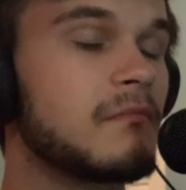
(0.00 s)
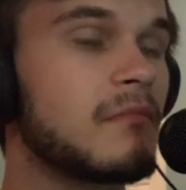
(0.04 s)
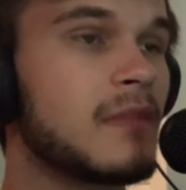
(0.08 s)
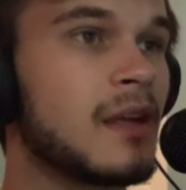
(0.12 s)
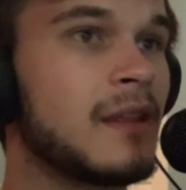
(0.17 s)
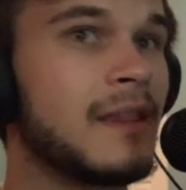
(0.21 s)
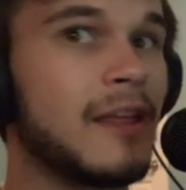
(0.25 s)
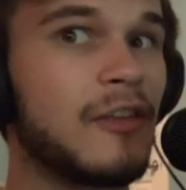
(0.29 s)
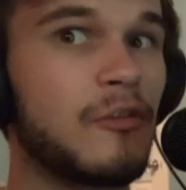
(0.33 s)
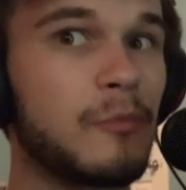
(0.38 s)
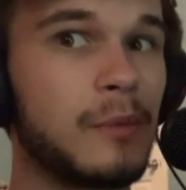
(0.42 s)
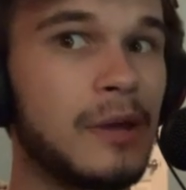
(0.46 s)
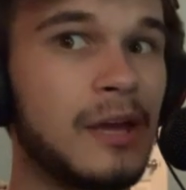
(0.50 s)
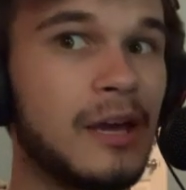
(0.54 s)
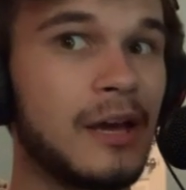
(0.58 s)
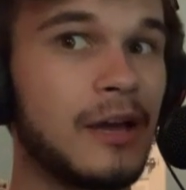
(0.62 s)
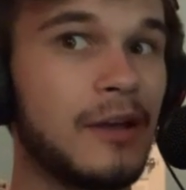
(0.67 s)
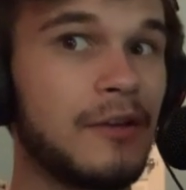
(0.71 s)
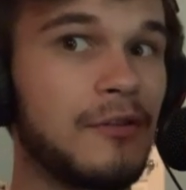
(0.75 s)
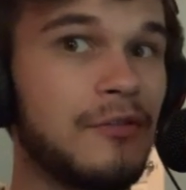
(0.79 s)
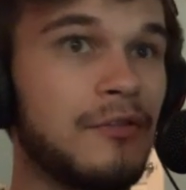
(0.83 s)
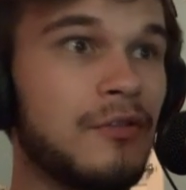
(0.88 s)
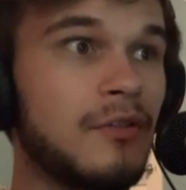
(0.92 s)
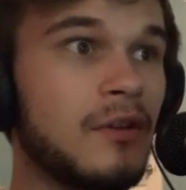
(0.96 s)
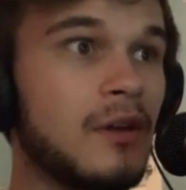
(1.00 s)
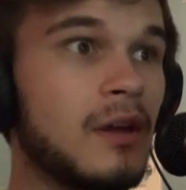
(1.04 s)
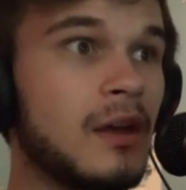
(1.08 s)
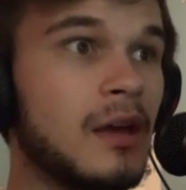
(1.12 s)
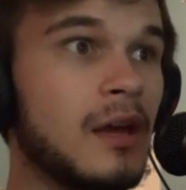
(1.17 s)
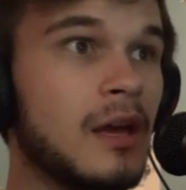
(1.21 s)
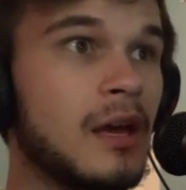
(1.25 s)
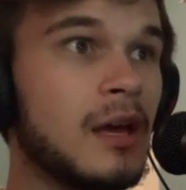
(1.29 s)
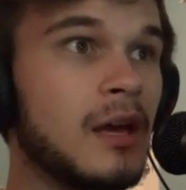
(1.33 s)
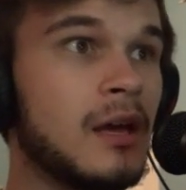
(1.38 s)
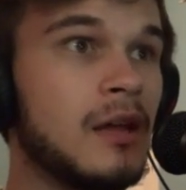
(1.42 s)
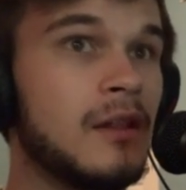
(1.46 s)
That's because
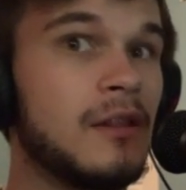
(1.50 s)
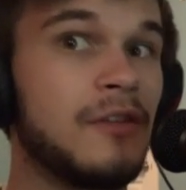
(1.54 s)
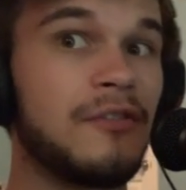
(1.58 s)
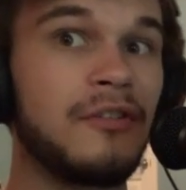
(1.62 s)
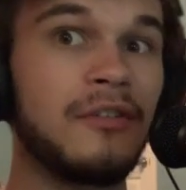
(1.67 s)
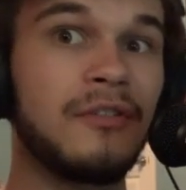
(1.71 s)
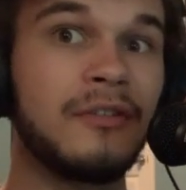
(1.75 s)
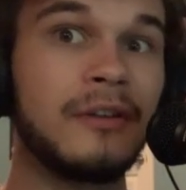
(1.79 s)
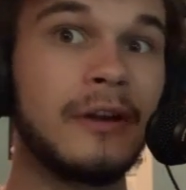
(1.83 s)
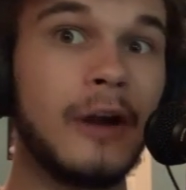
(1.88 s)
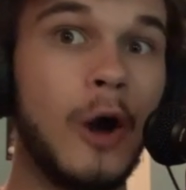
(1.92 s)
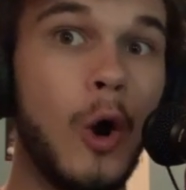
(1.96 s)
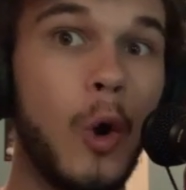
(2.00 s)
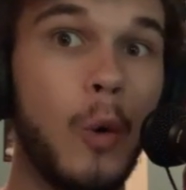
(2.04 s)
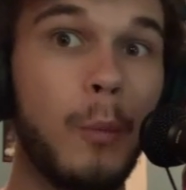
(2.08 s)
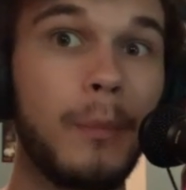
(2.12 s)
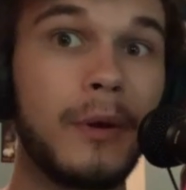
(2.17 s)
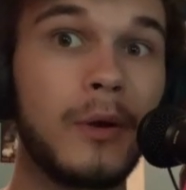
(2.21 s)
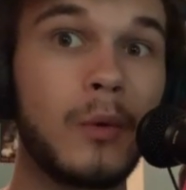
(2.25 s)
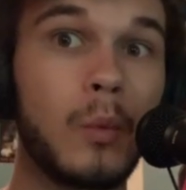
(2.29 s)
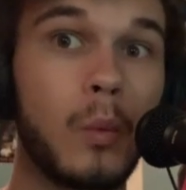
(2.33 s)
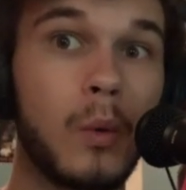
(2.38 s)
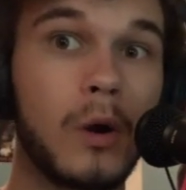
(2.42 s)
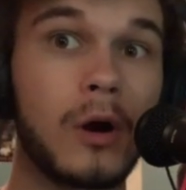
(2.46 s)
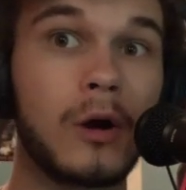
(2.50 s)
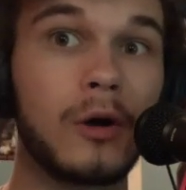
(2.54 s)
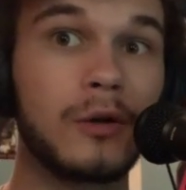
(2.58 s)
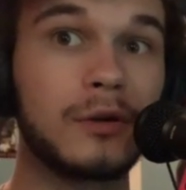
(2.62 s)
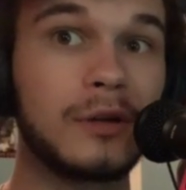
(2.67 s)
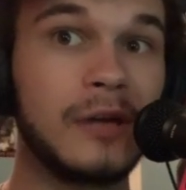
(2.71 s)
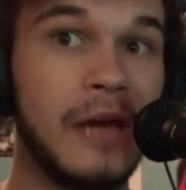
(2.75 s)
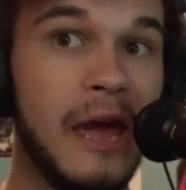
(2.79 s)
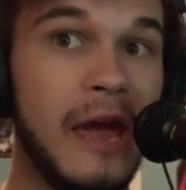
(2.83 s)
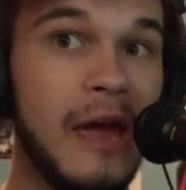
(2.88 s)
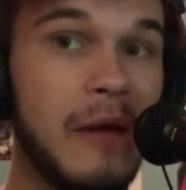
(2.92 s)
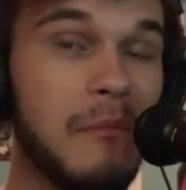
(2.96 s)
this is an open world
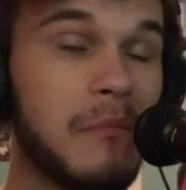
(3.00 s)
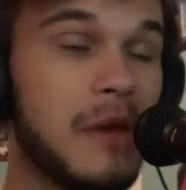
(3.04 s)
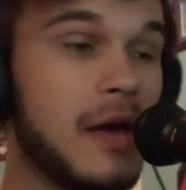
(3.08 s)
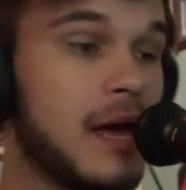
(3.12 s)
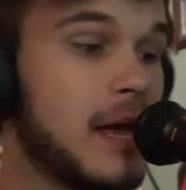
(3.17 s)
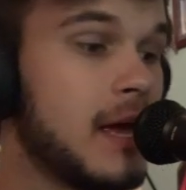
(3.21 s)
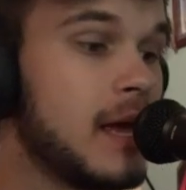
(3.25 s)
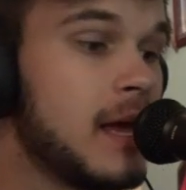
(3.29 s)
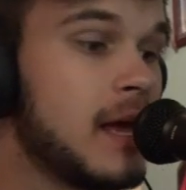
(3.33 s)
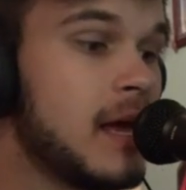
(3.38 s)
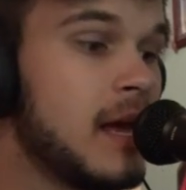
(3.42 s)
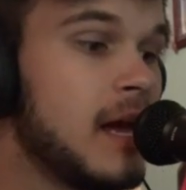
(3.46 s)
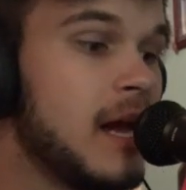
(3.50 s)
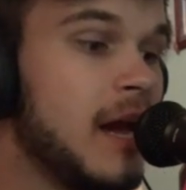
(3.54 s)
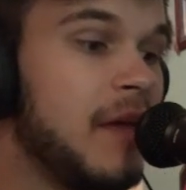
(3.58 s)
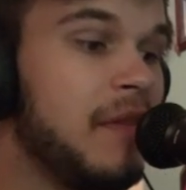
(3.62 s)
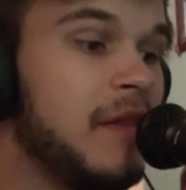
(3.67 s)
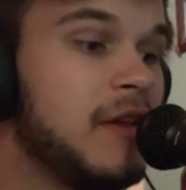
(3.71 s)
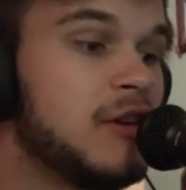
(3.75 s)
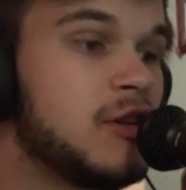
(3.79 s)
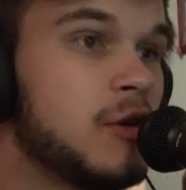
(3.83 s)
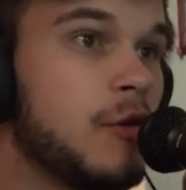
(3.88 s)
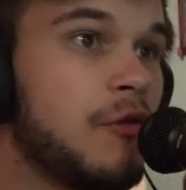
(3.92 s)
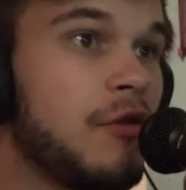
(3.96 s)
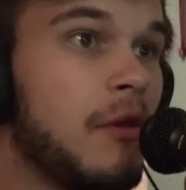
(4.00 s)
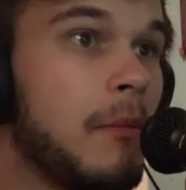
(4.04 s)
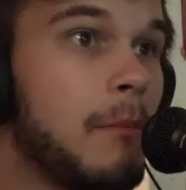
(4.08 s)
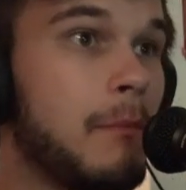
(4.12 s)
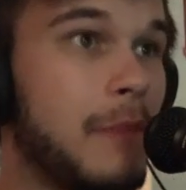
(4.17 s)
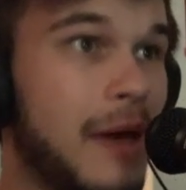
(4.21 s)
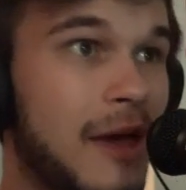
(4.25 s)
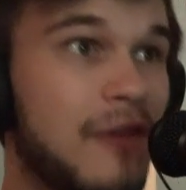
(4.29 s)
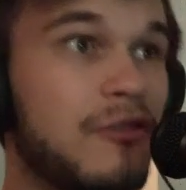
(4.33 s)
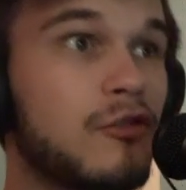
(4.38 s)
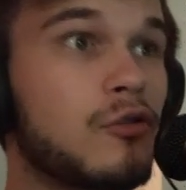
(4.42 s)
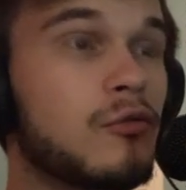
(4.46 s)
game, and they chose the
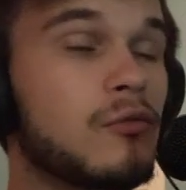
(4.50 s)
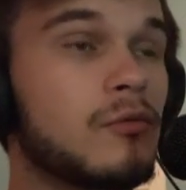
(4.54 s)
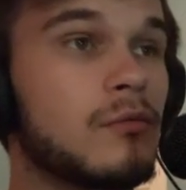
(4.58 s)
best